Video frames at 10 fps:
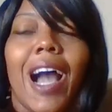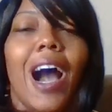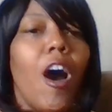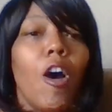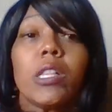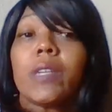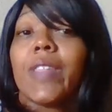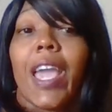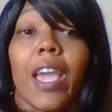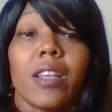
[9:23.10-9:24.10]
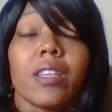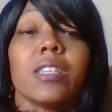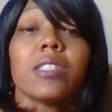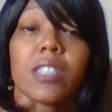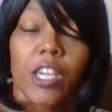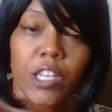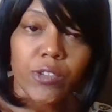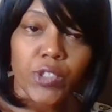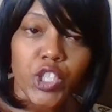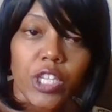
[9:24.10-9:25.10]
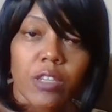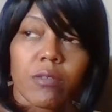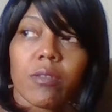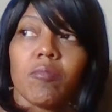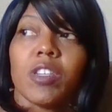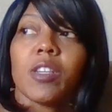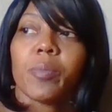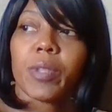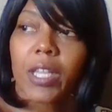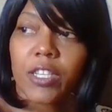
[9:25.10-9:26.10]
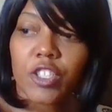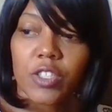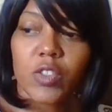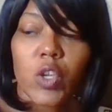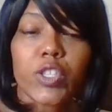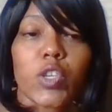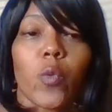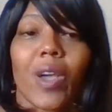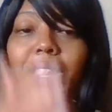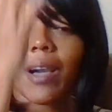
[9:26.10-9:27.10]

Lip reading: All of that is energy manipulation. So whether